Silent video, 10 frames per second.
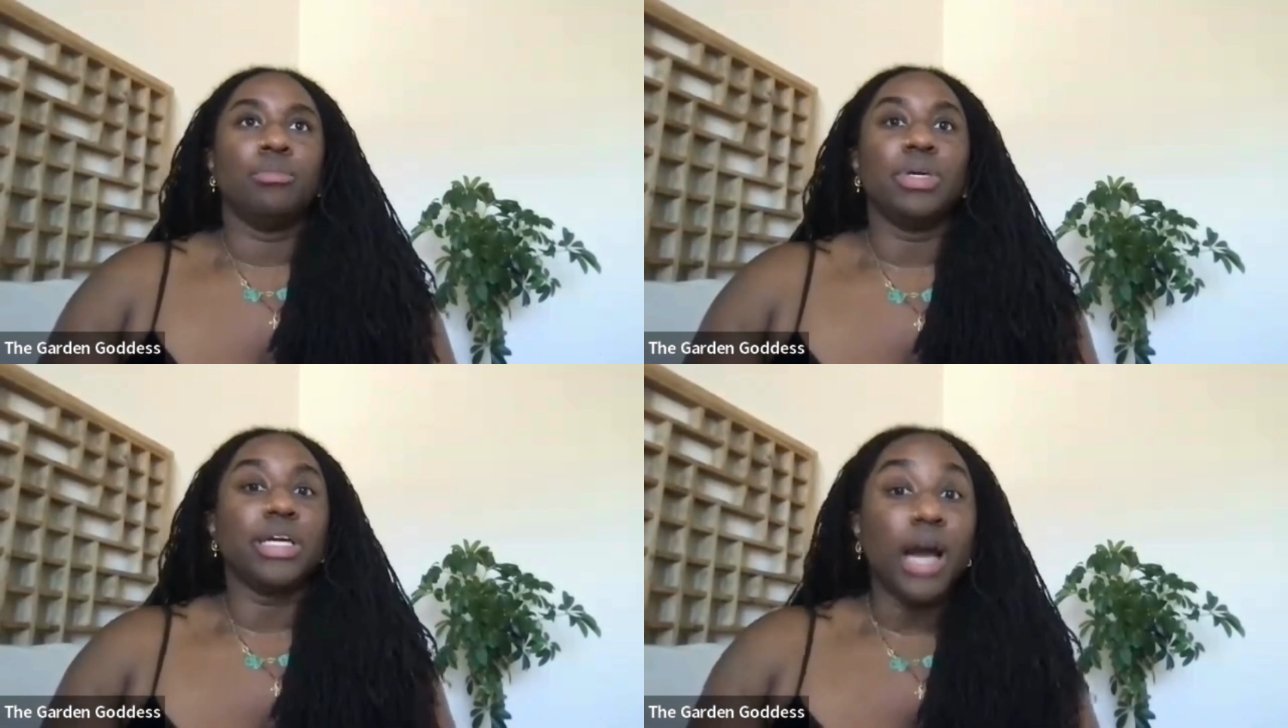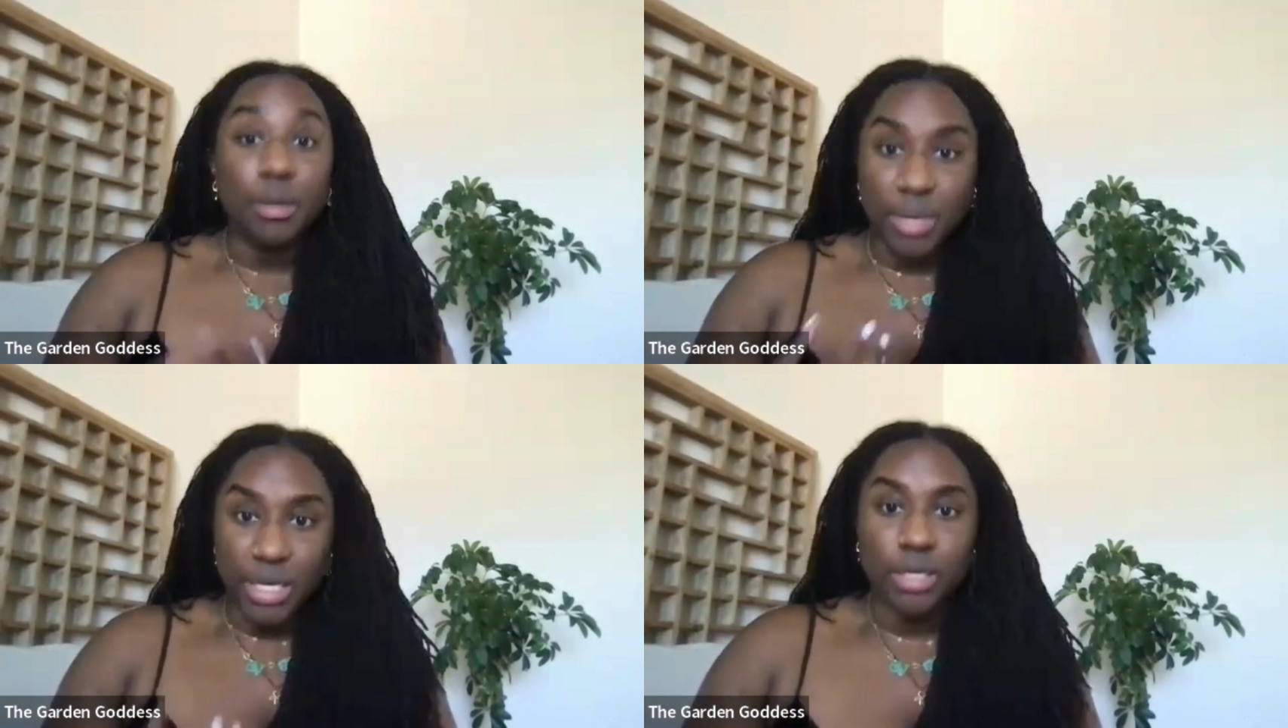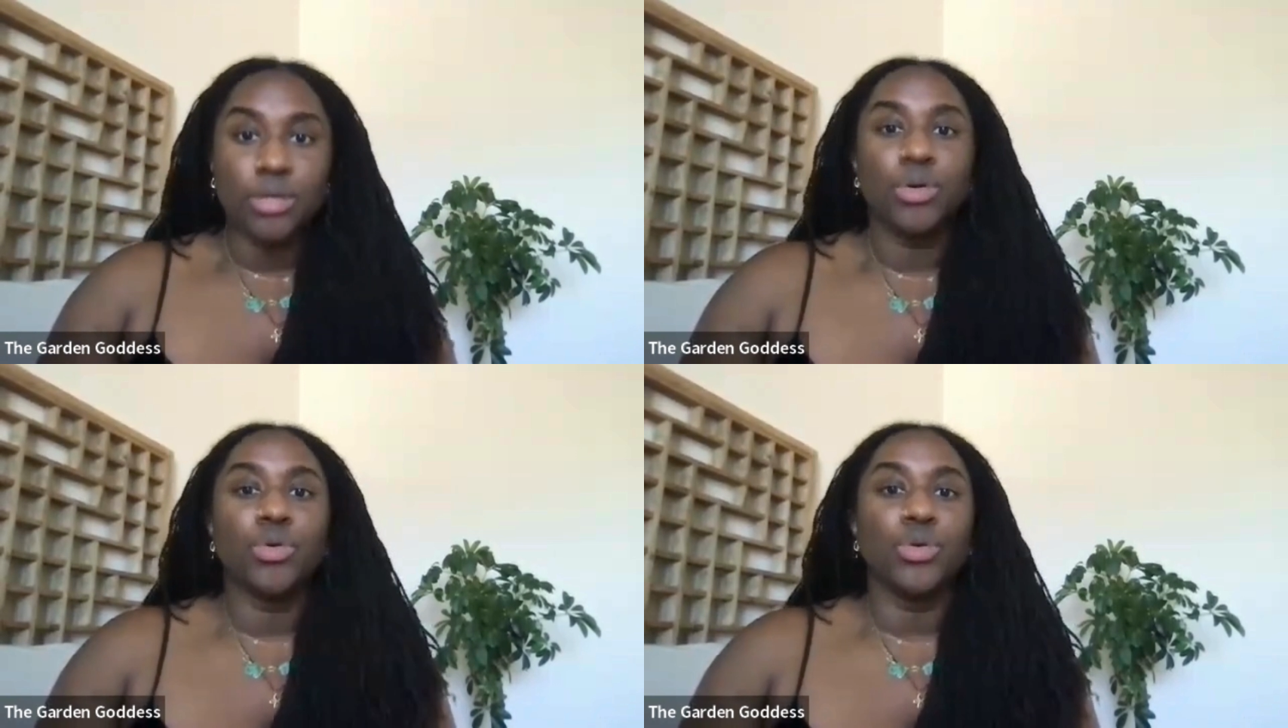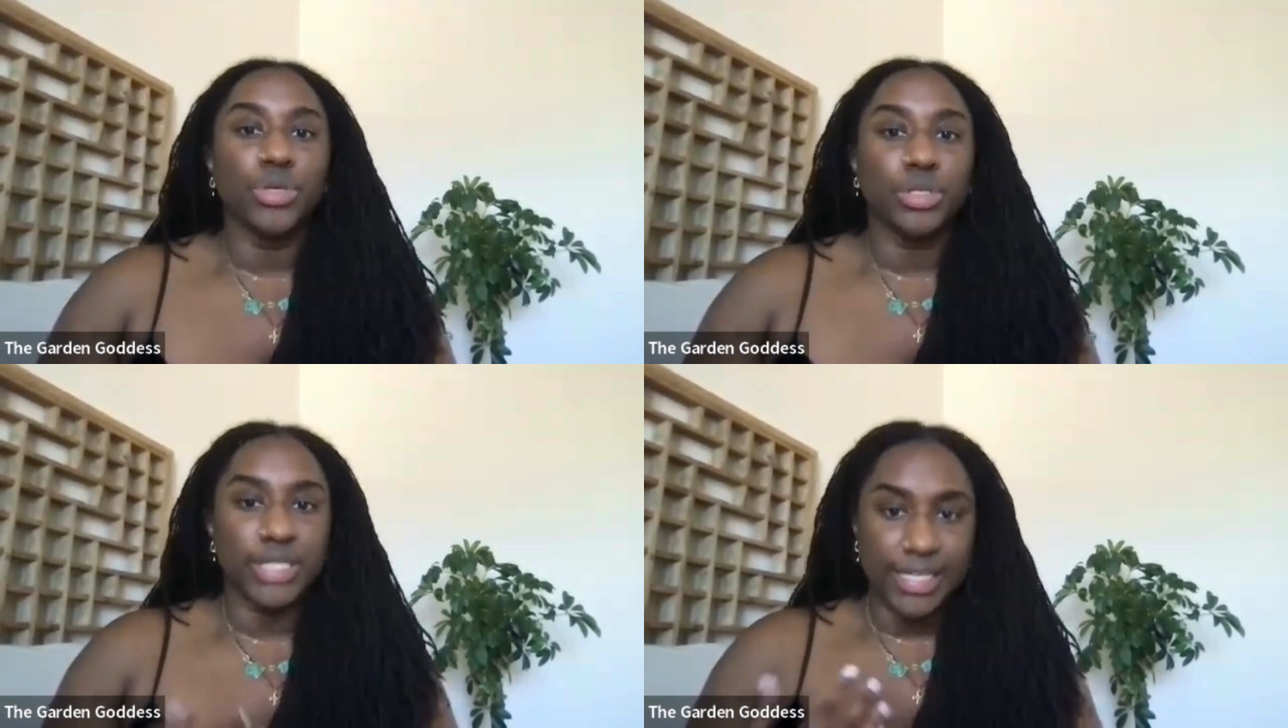becoming who
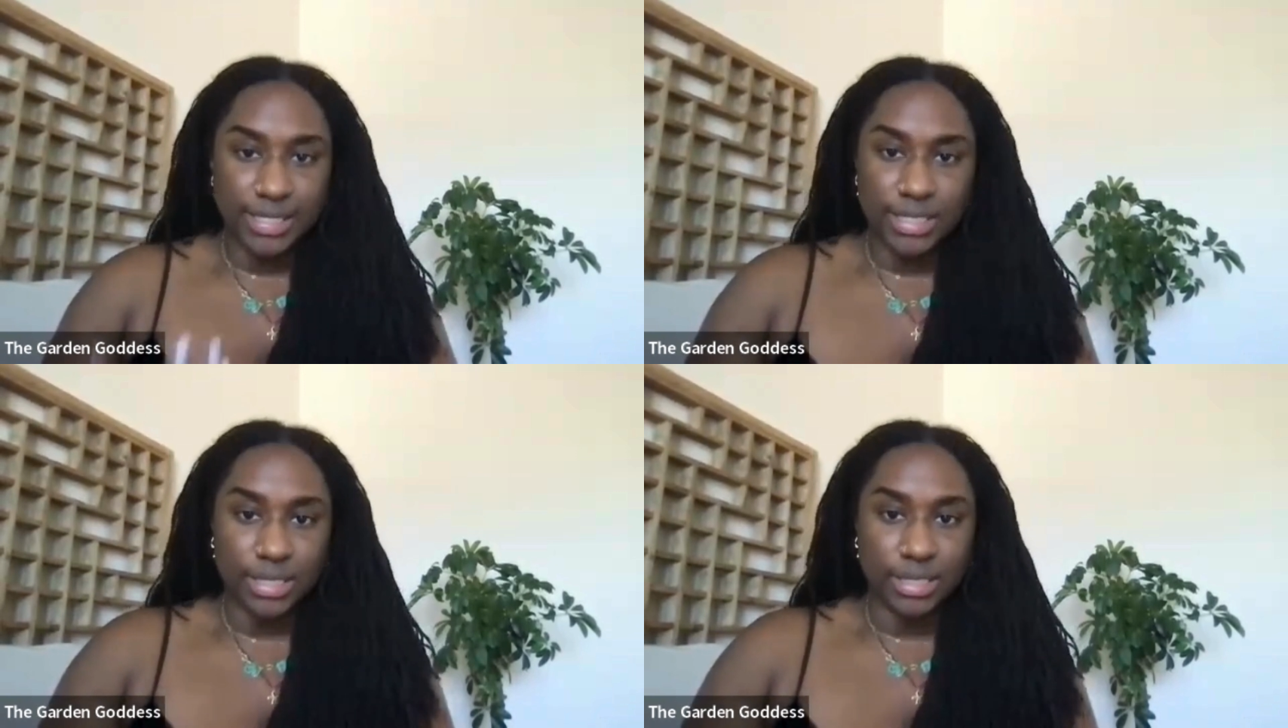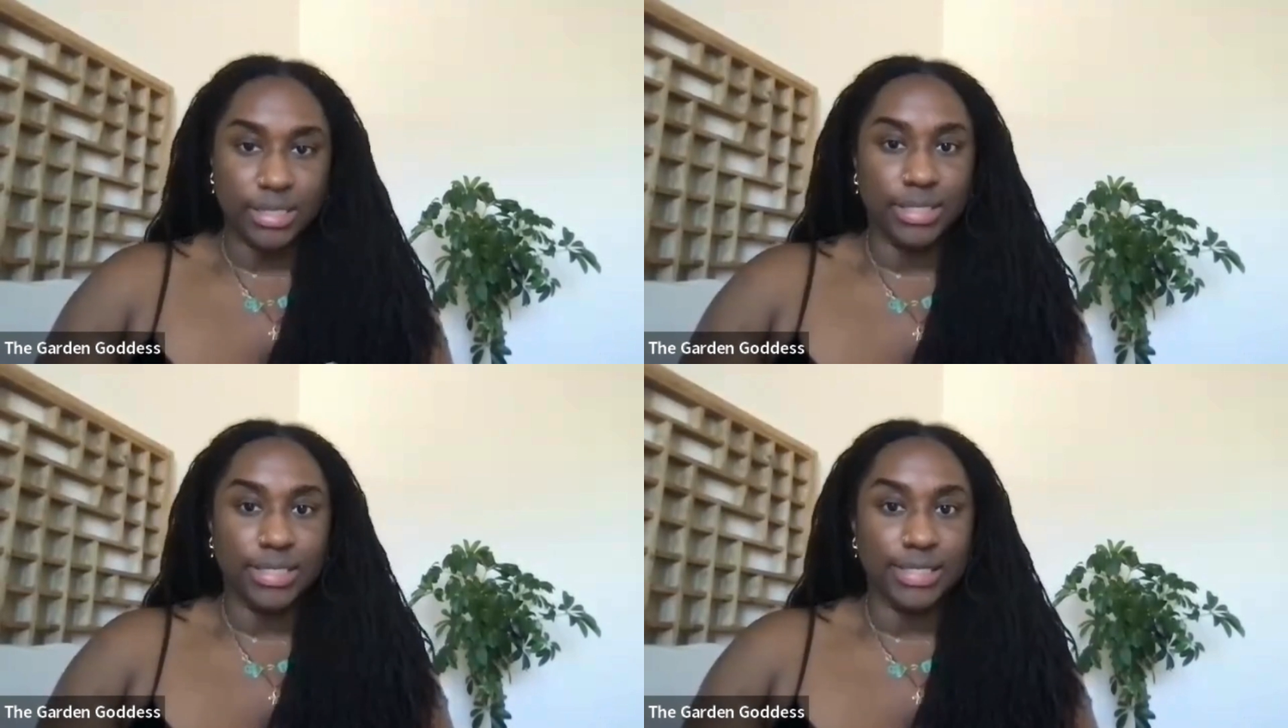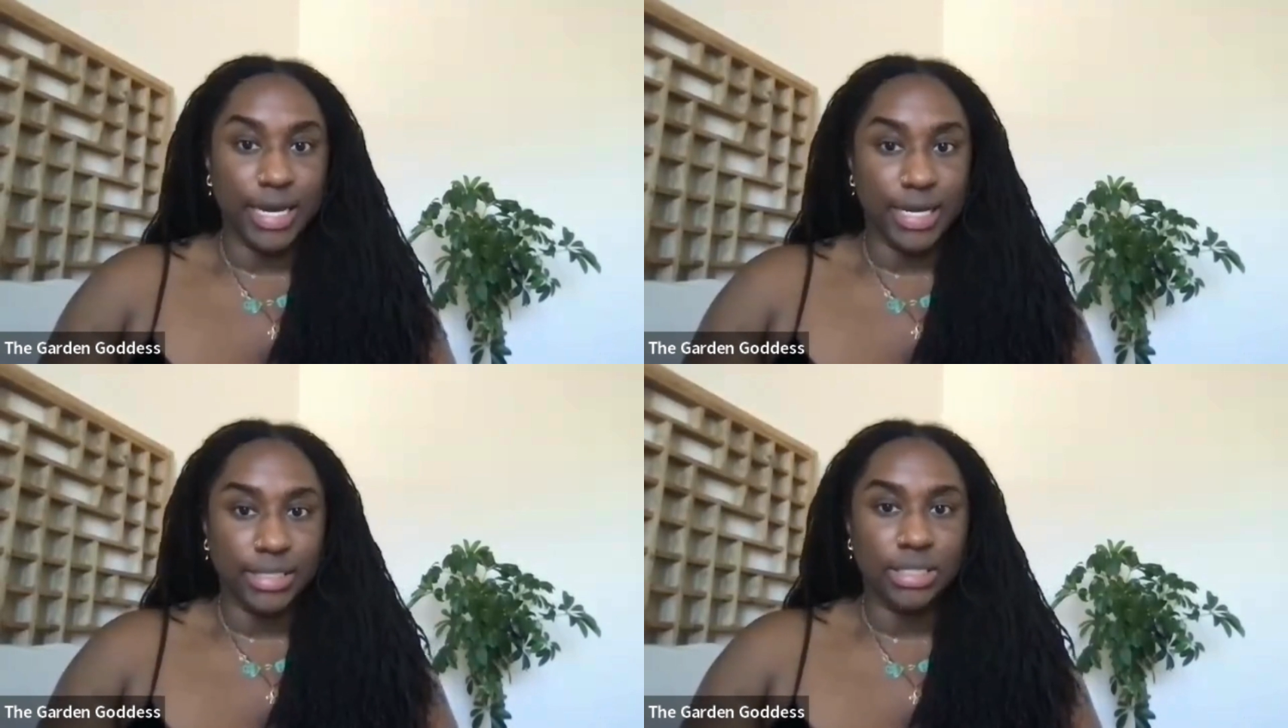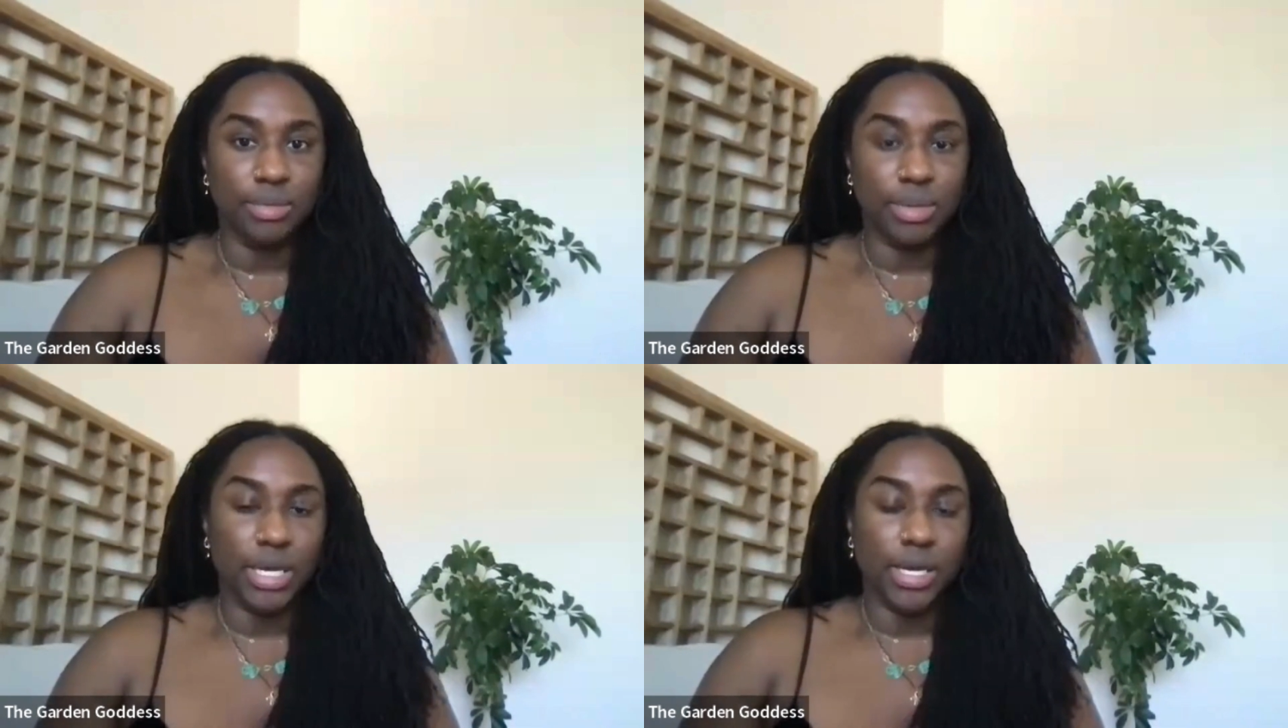you're destined and designed
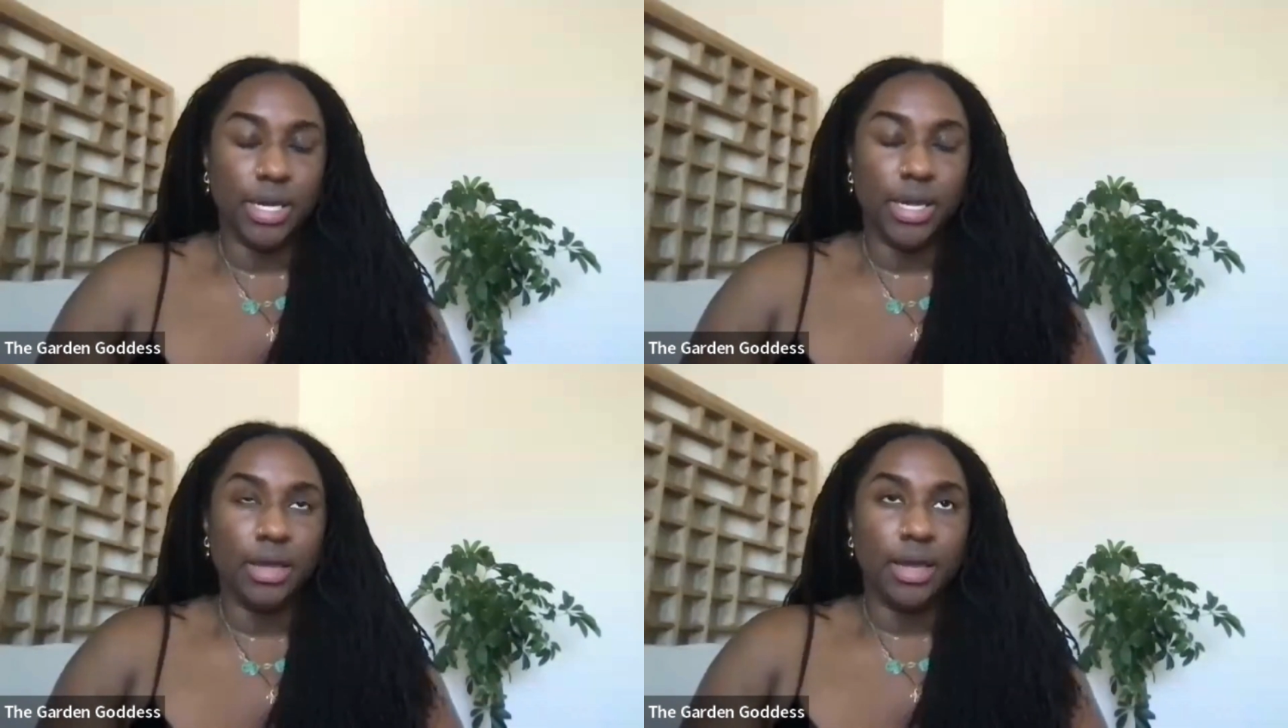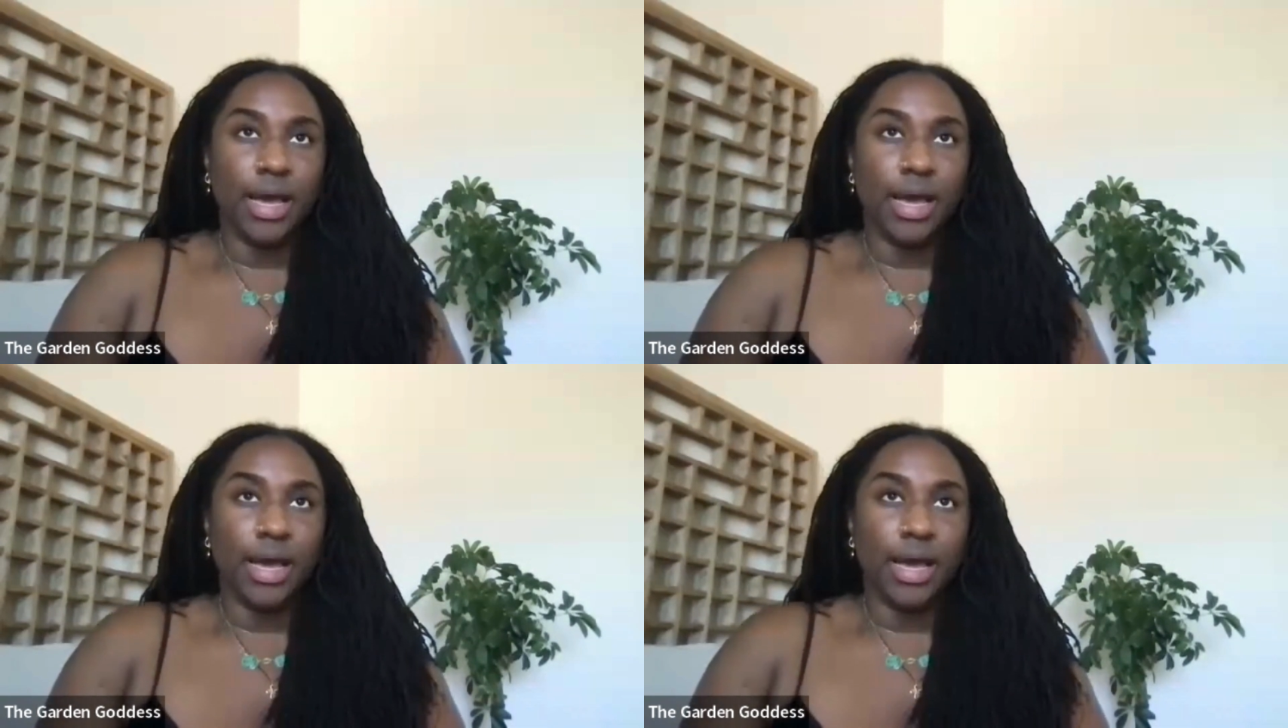to be,